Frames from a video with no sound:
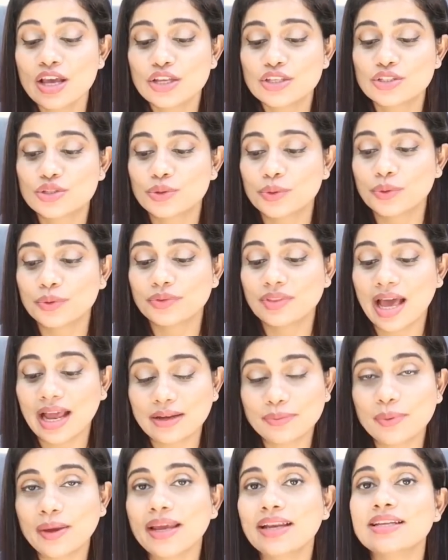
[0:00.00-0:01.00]
So
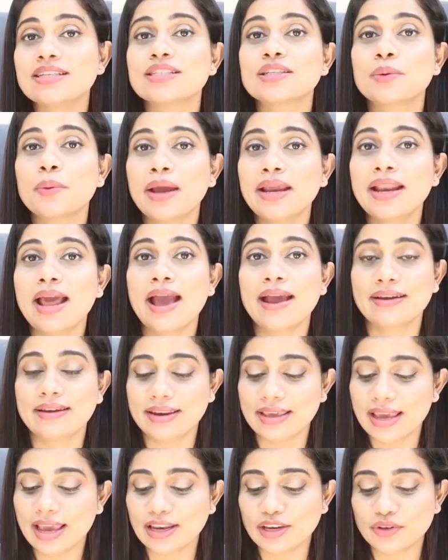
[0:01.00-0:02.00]
that way it is quite
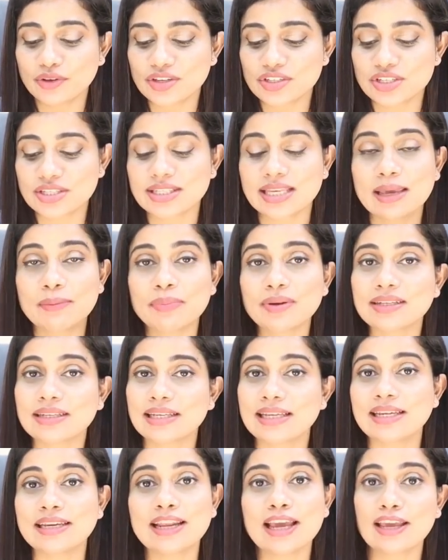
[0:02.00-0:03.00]
handy, and you can just keep it
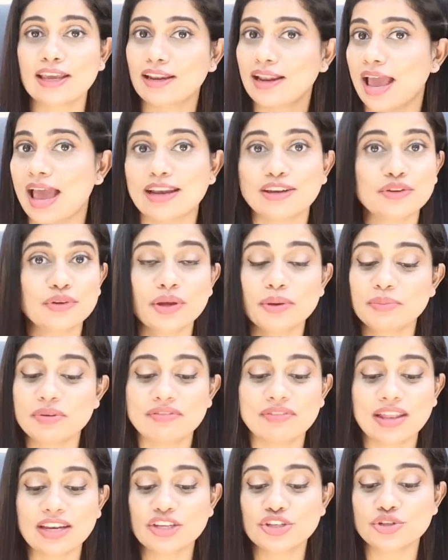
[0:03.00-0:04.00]
clean, and you can be
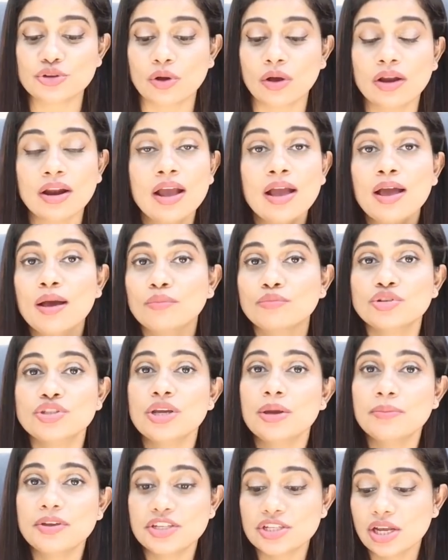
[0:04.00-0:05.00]
very sure. Mujhe
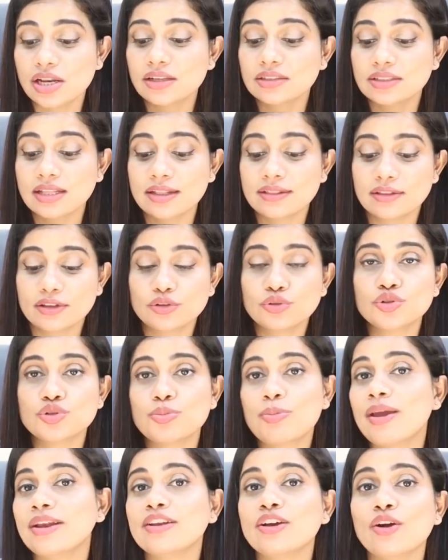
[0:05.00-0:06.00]
hamesha lagta hai andar
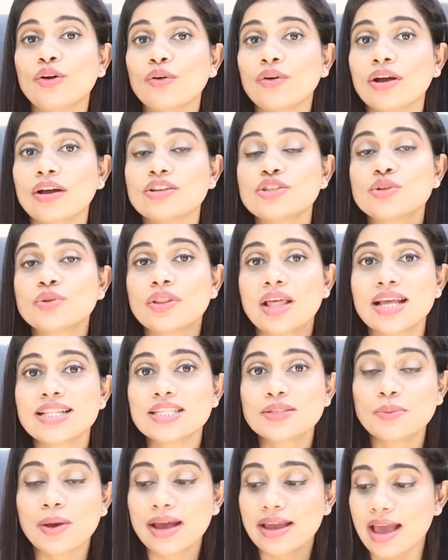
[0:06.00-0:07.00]
kuch baitha hoga. So
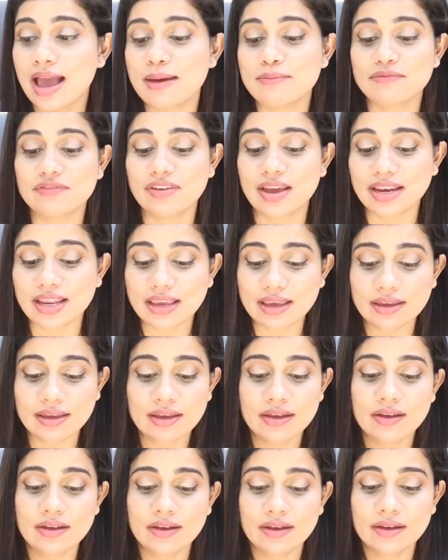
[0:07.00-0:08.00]
that's why I'm
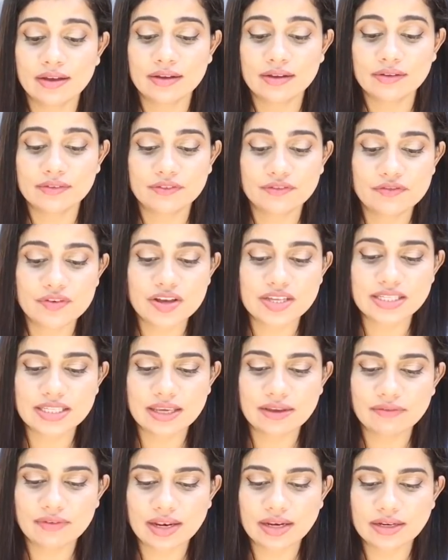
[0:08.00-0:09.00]
very
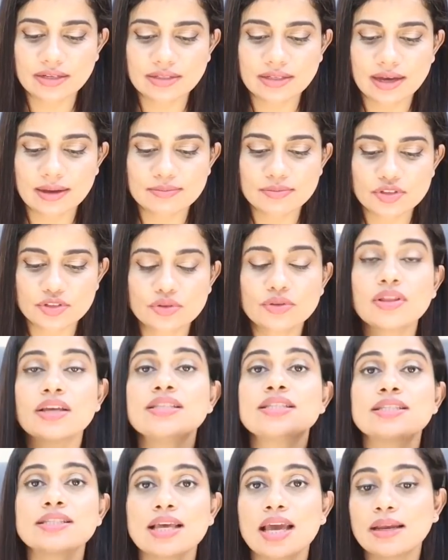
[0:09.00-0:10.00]
fussy when it comes to the
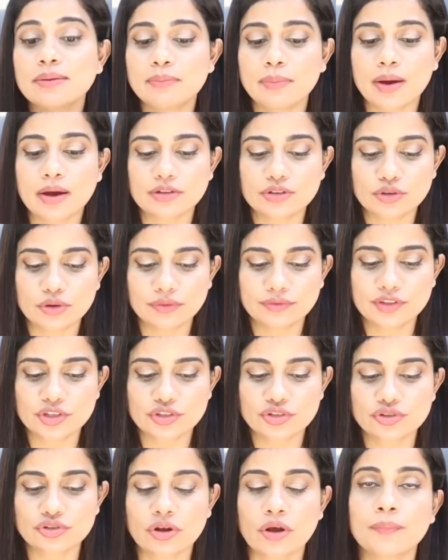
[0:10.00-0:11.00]
inside part of the
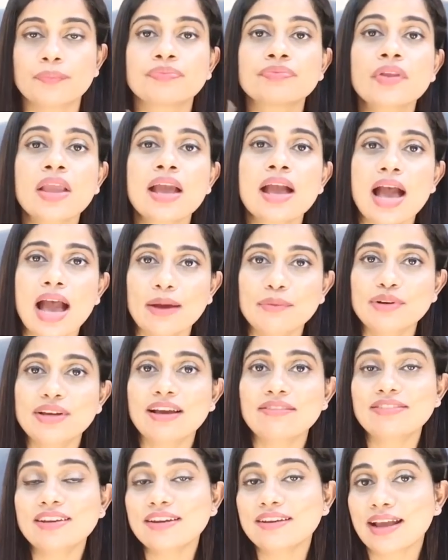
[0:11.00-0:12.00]
straw. I would
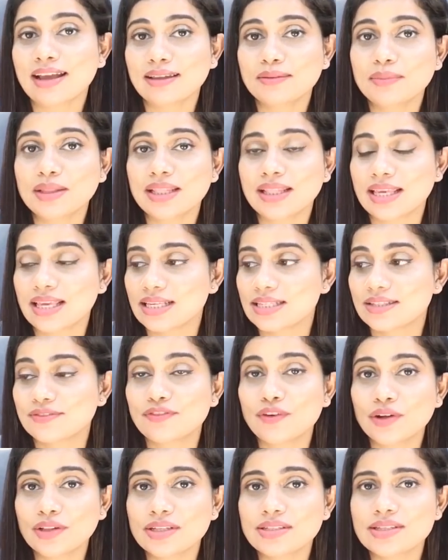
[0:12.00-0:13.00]
definitely recommend these
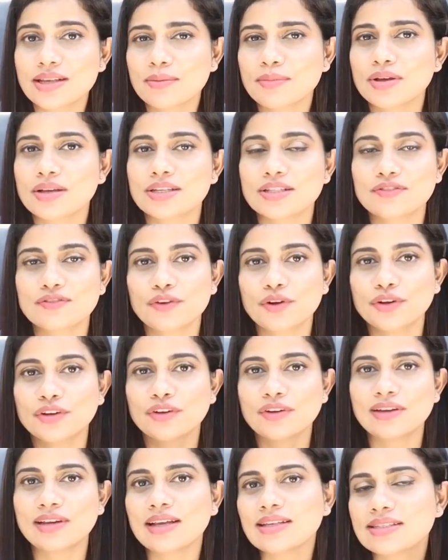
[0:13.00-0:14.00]
for the summers, for
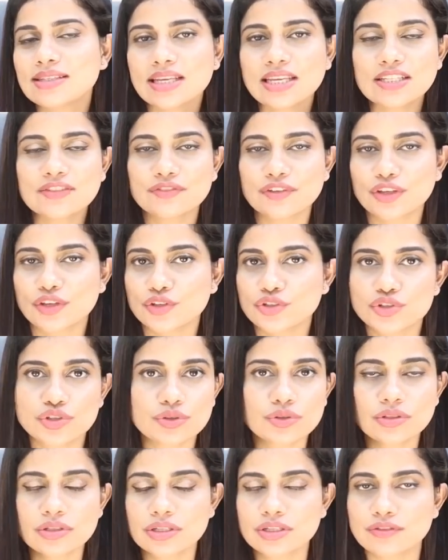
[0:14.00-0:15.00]
your lassis, for your
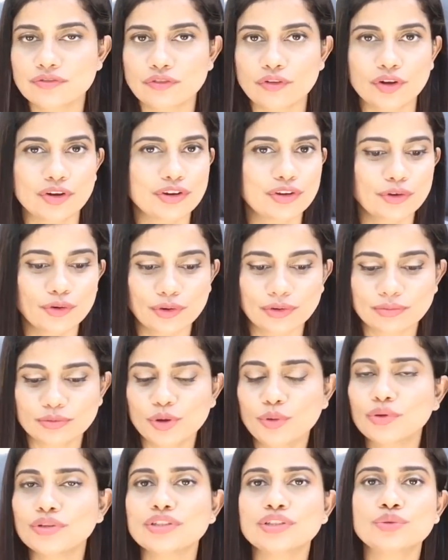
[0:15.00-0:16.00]
juices, for your
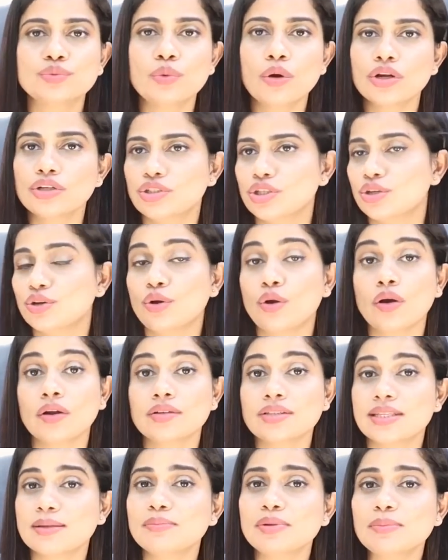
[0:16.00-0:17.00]
coconut water or
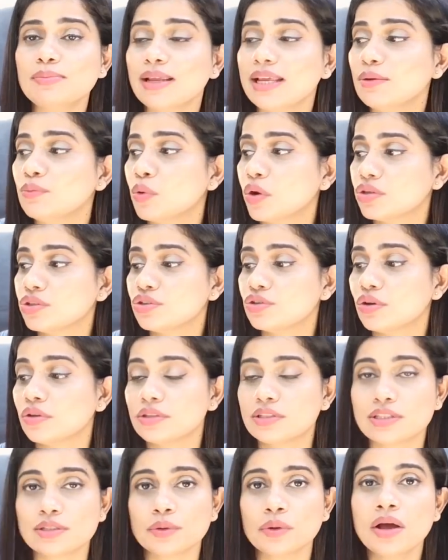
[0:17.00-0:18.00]
simple plain water
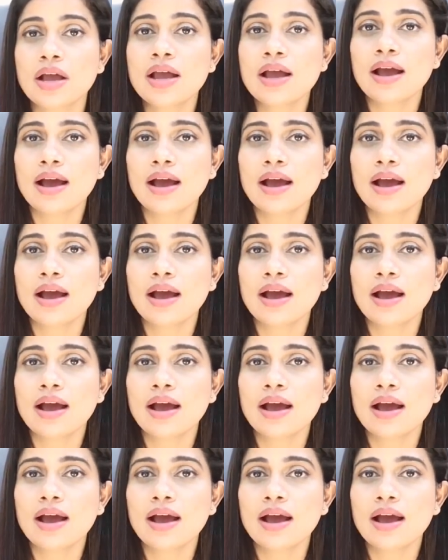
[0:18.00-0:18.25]
also.